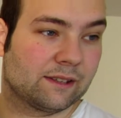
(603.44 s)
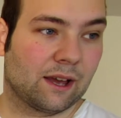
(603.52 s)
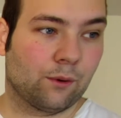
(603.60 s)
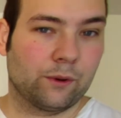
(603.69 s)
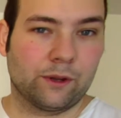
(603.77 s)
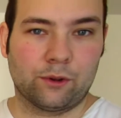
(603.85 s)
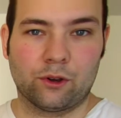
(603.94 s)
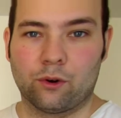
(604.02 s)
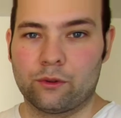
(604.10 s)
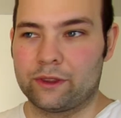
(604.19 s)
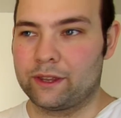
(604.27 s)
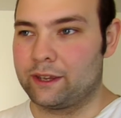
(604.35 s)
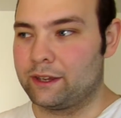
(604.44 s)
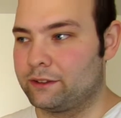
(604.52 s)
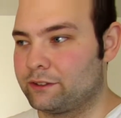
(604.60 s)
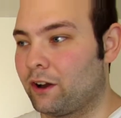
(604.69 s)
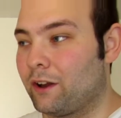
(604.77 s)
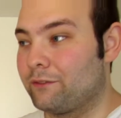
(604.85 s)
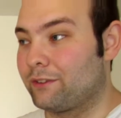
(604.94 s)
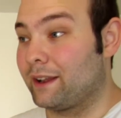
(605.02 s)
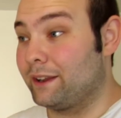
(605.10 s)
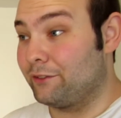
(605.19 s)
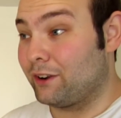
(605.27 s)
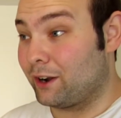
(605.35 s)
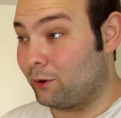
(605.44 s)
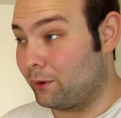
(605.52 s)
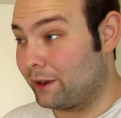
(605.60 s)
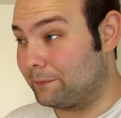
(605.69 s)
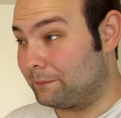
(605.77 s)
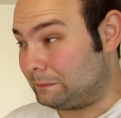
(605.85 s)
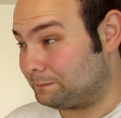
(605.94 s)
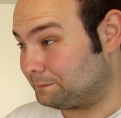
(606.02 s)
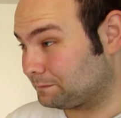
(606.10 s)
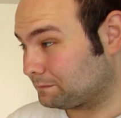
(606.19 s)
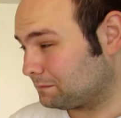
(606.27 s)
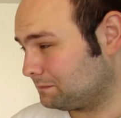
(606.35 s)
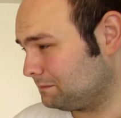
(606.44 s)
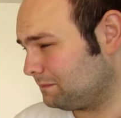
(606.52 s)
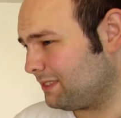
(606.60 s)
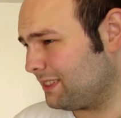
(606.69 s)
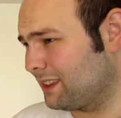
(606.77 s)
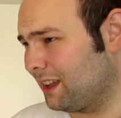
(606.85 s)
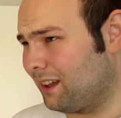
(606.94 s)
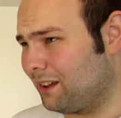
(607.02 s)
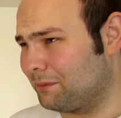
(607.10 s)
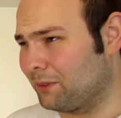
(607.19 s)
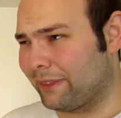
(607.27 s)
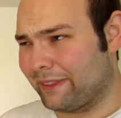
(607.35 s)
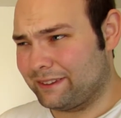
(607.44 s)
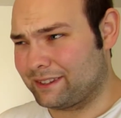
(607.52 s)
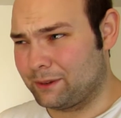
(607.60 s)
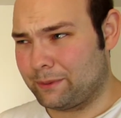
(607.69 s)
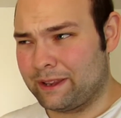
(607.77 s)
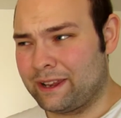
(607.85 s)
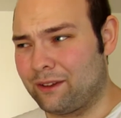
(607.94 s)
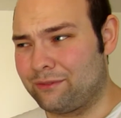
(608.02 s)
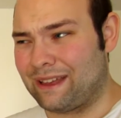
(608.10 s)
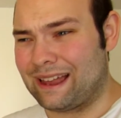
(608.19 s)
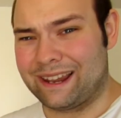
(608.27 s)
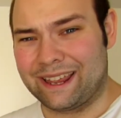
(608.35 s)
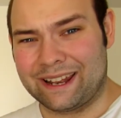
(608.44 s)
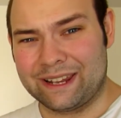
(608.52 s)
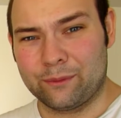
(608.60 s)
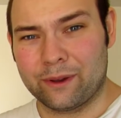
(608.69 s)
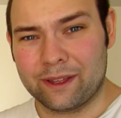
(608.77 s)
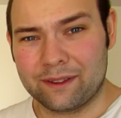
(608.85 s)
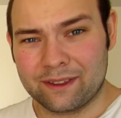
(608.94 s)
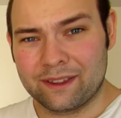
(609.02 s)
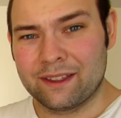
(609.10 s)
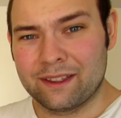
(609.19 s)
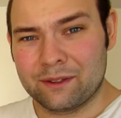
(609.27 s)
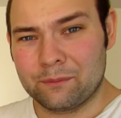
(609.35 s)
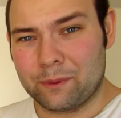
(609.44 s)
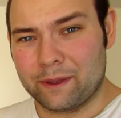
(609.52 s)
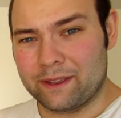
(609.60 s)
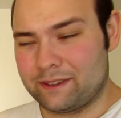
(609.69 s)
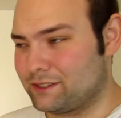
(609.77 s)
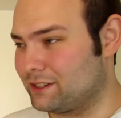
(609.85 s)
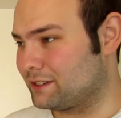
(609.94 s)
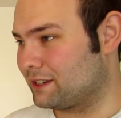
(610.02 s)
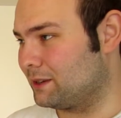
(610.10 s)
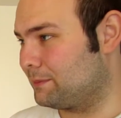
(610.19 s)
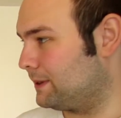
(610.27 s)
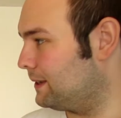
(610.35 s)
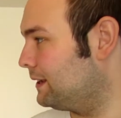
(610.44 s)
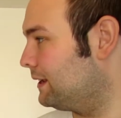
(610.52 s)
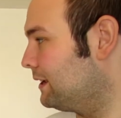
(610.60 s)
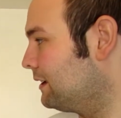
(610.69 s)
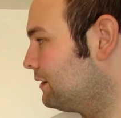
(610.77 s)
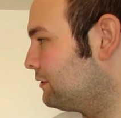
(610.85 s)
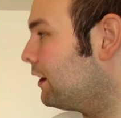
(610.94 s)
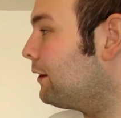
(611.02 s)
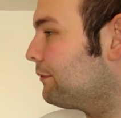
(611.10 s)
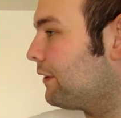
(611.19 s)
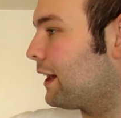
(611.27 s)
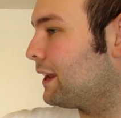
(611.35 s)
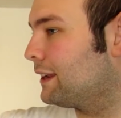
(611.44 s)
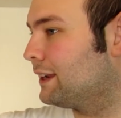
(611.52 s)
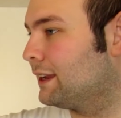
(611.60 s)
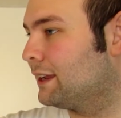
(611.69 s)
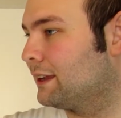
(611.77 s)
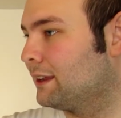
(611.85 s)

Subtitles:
how we got the Tyne Valley Railway. Not that there's going to be a valley anywhere, but it's just going to be Tyne Valley